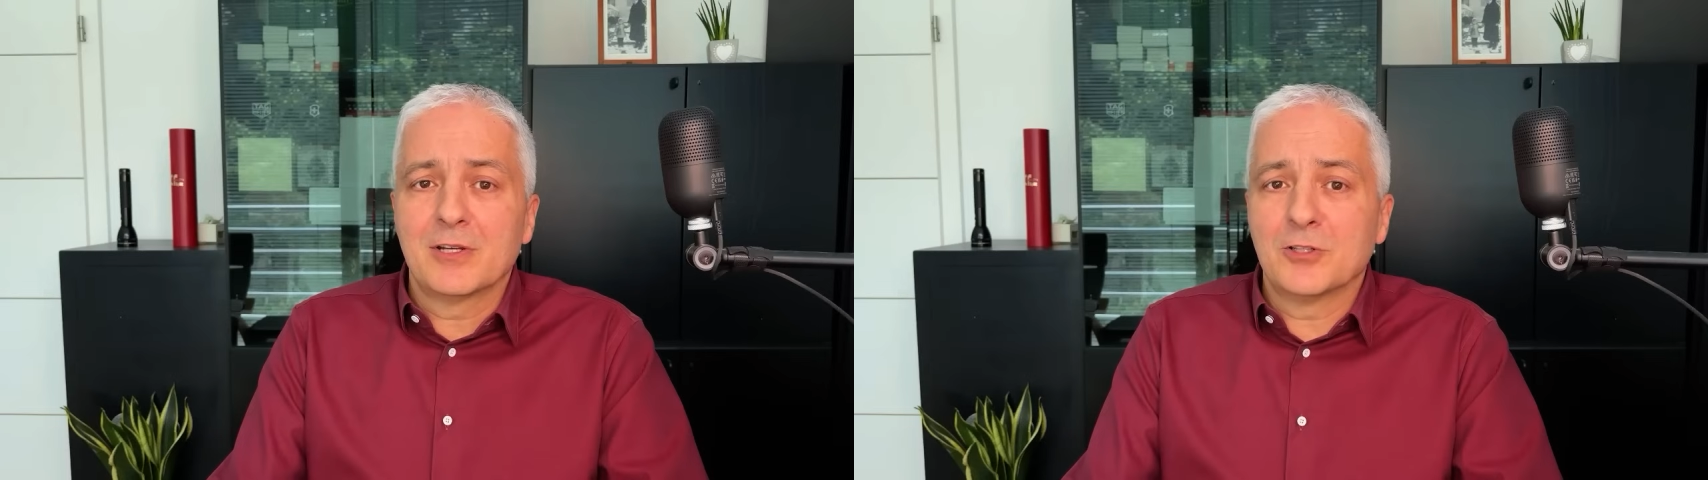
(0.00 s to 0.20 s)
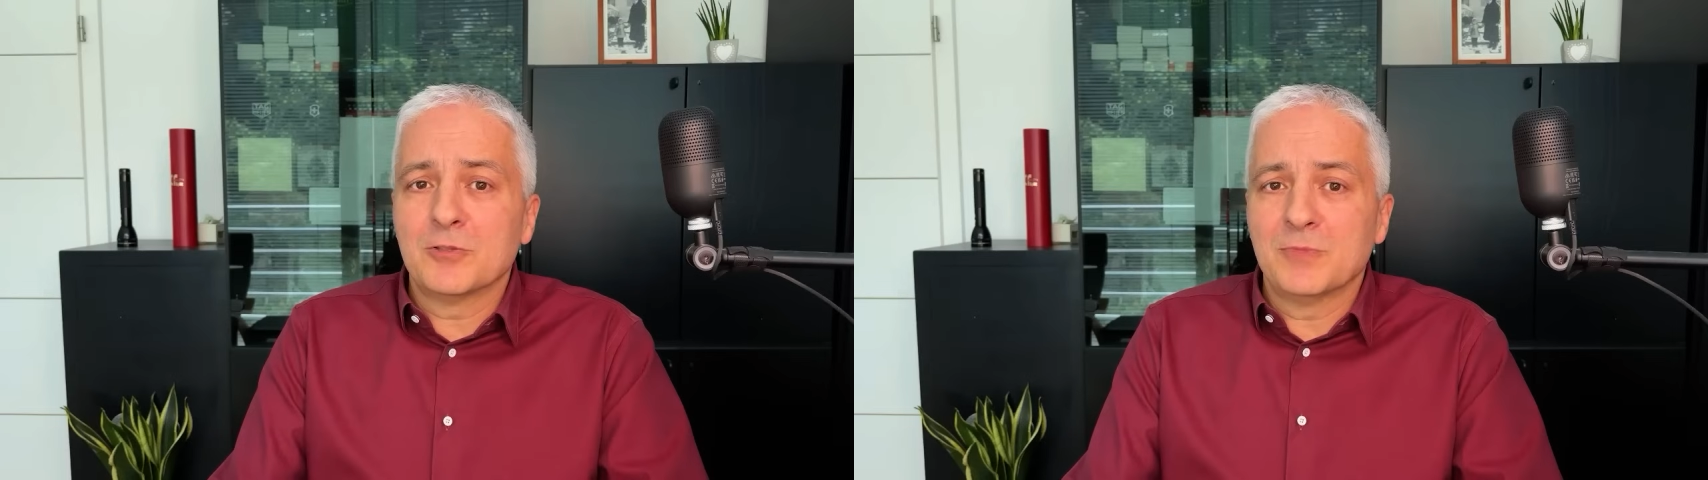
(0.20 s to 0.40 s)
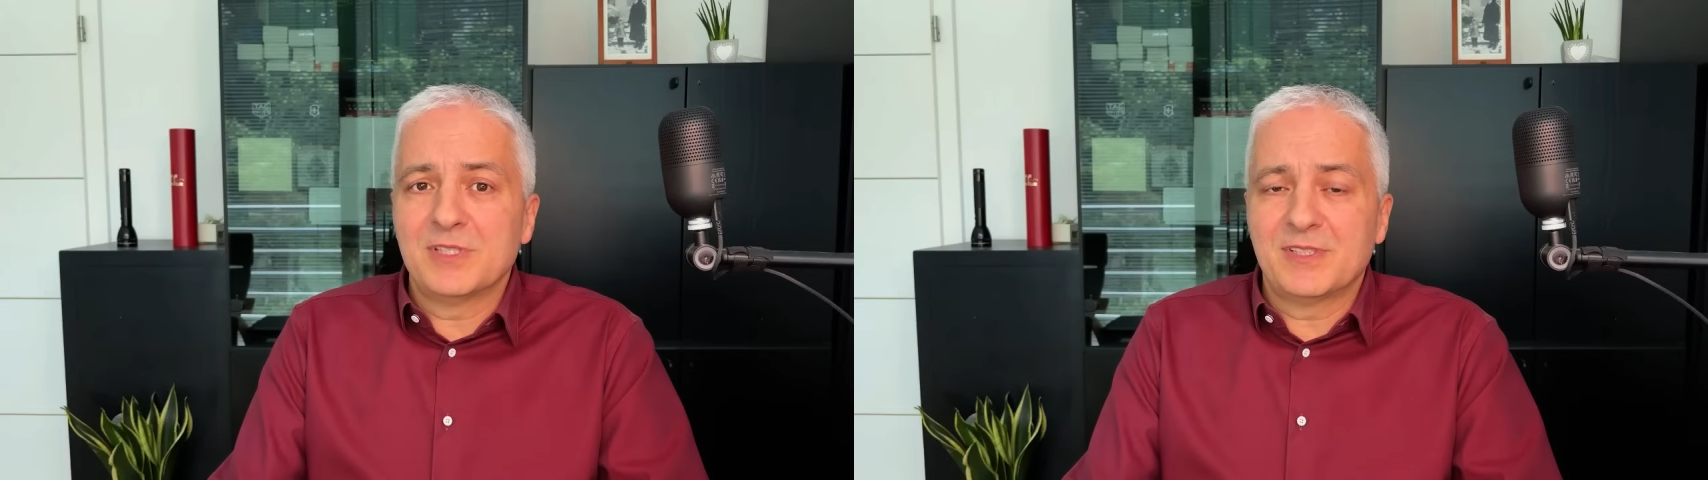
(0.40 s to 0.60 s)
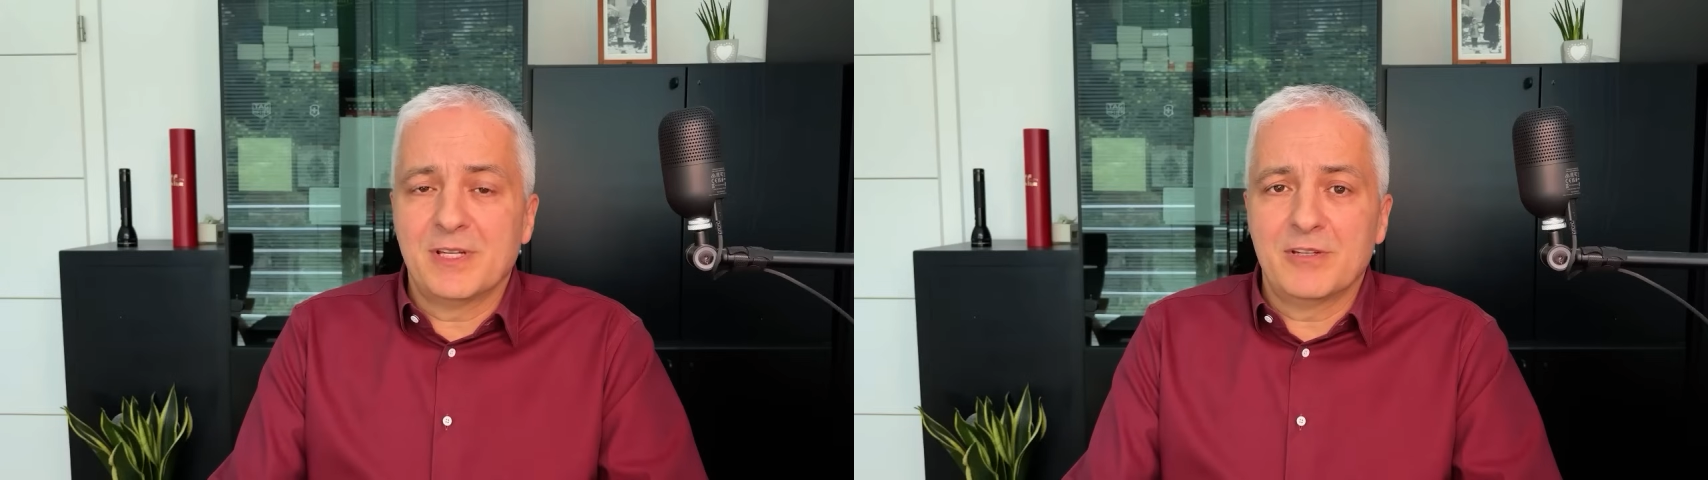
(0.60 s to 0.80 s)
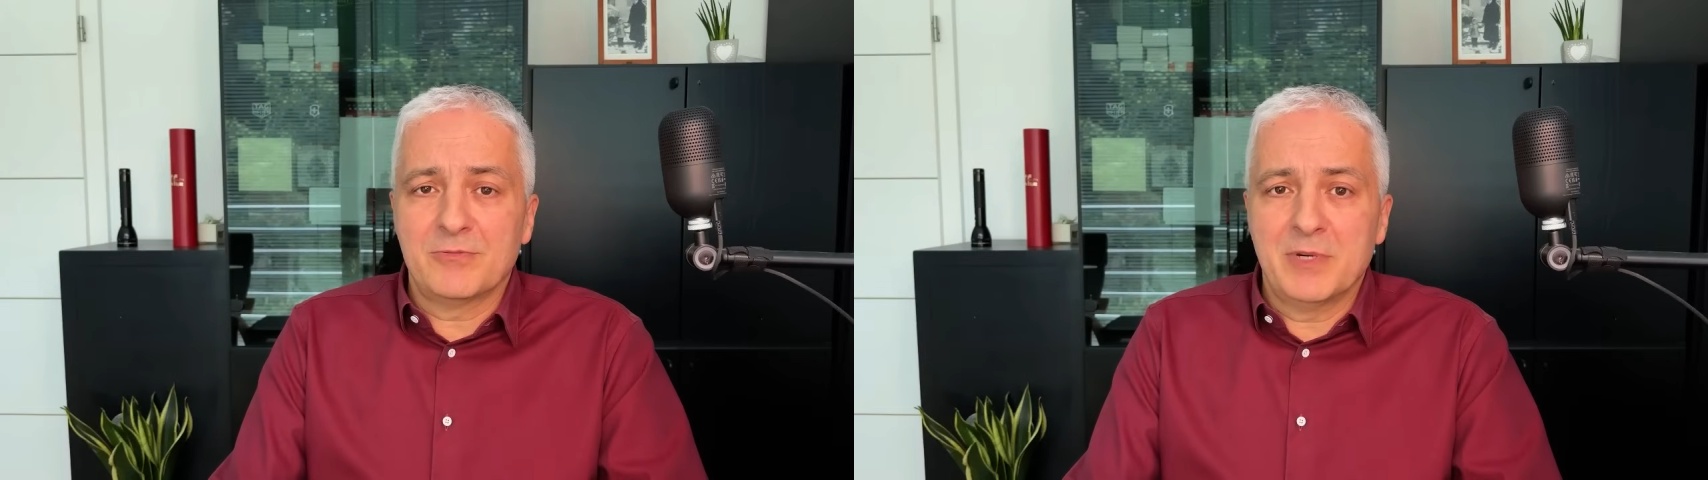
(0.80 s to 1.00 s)
not to miss
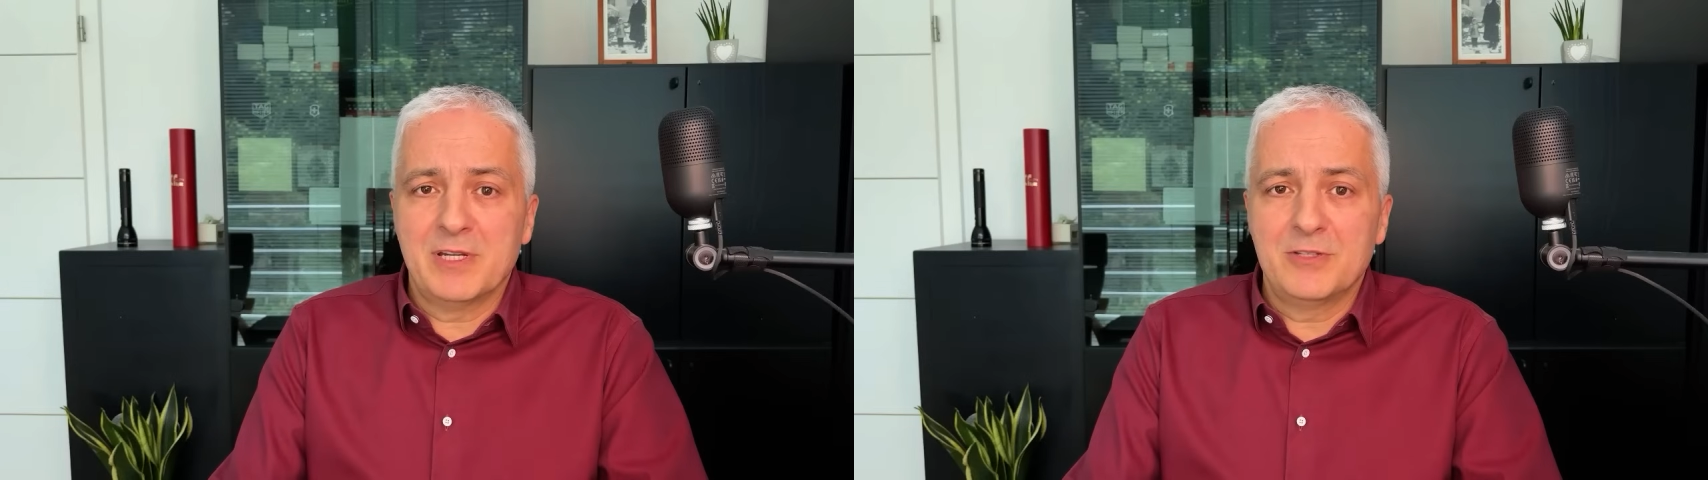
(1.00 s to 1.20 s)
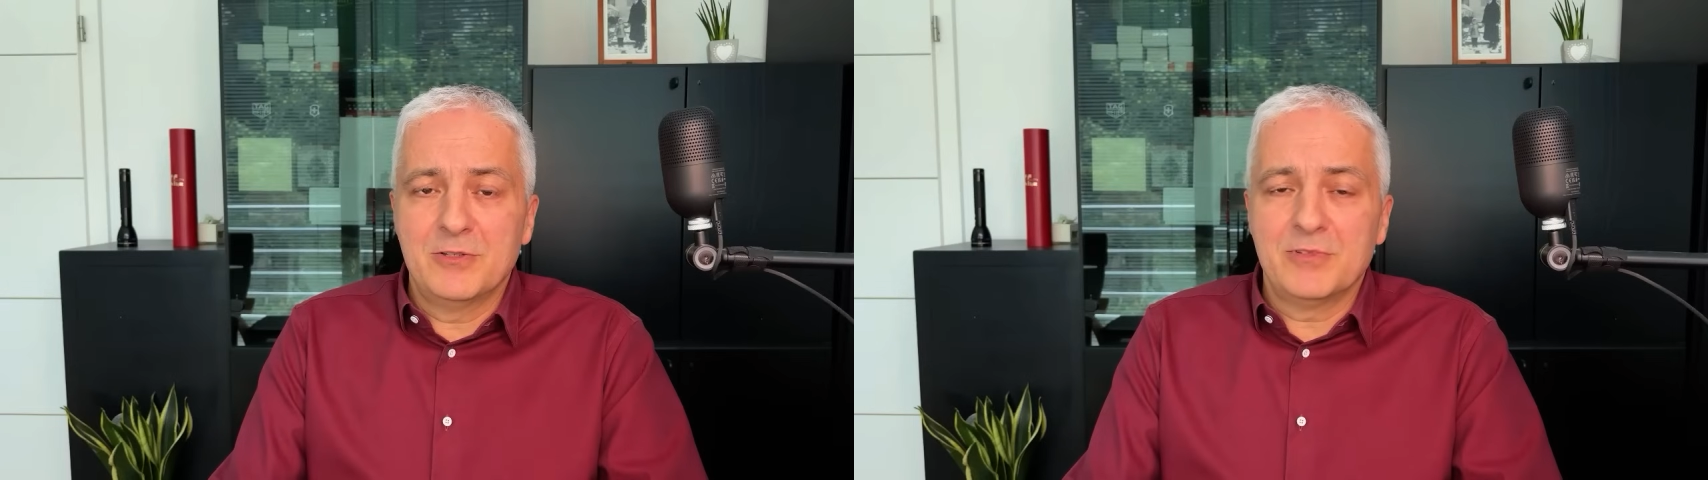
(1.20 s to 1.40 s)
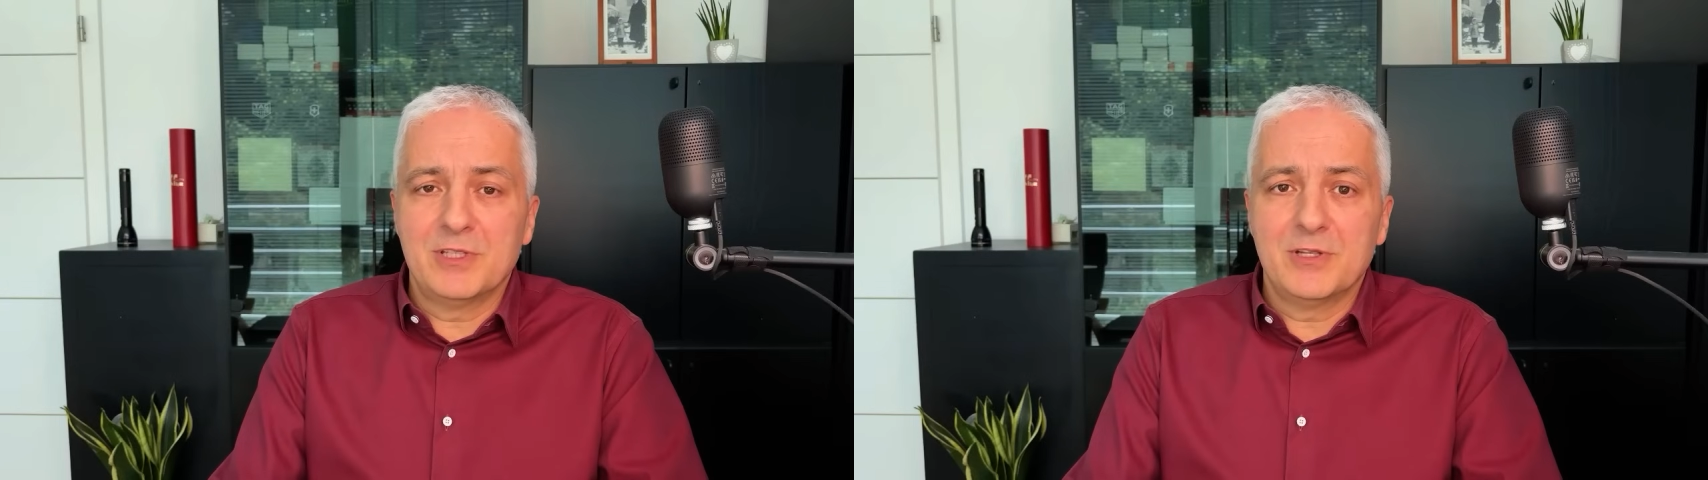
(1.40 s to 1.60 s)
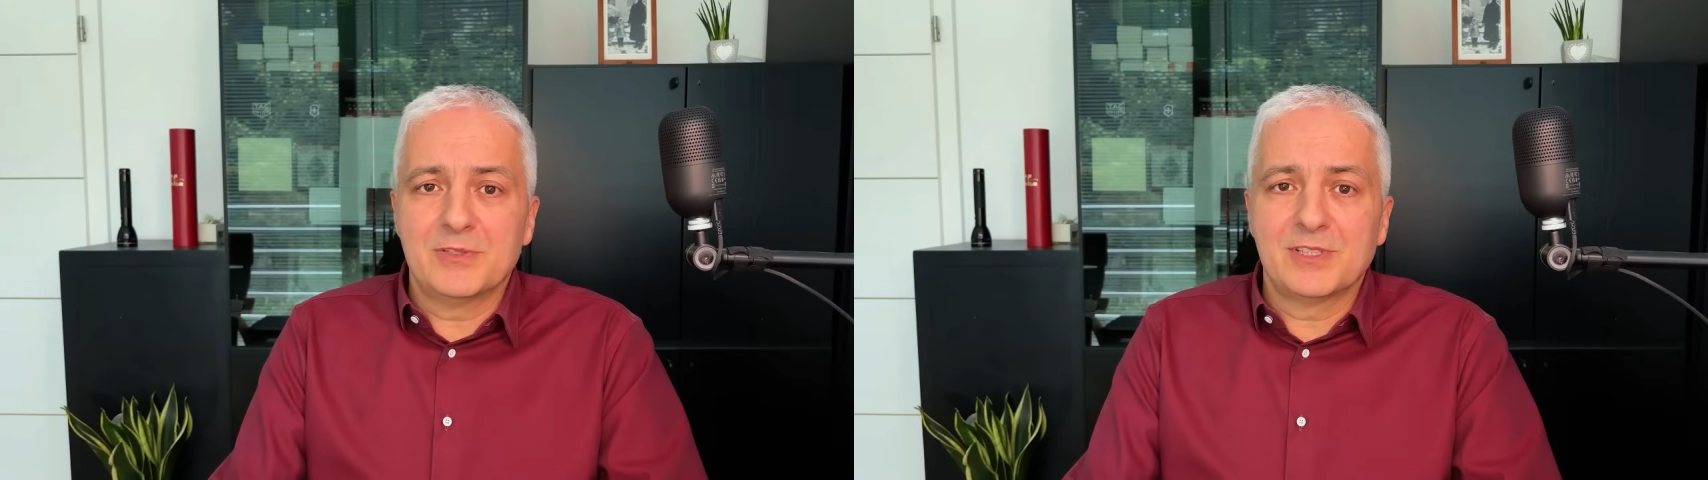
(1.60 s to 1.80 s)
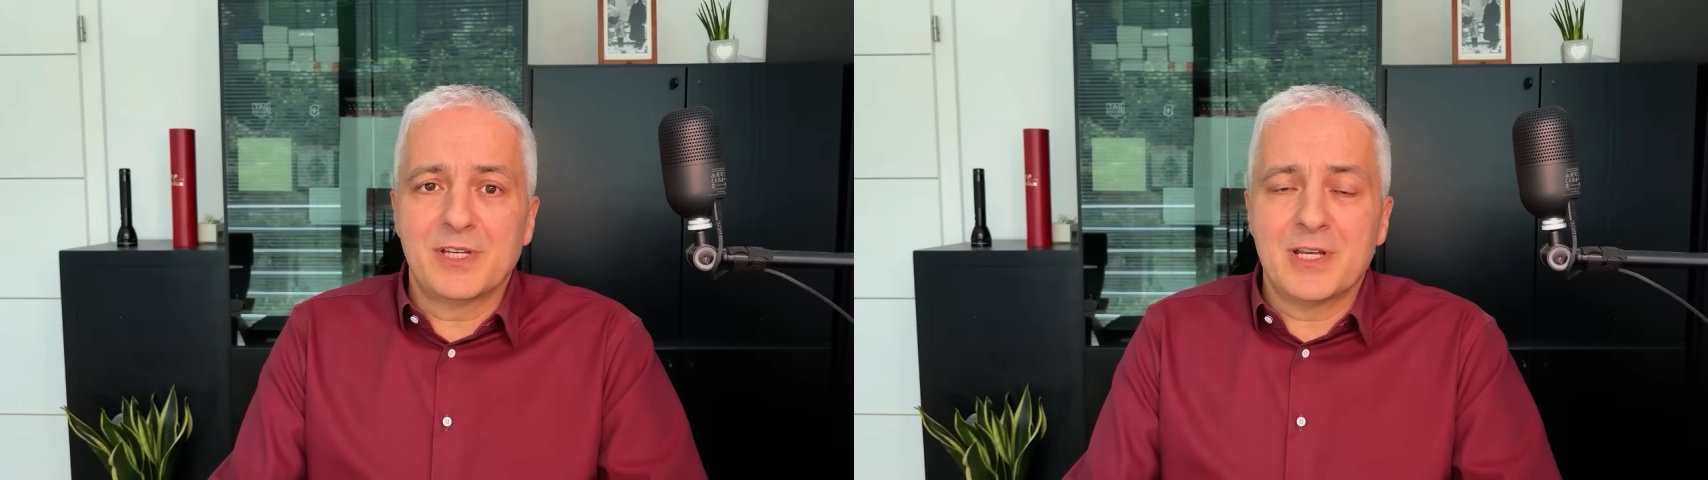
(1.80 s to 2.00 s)
any of my new videos,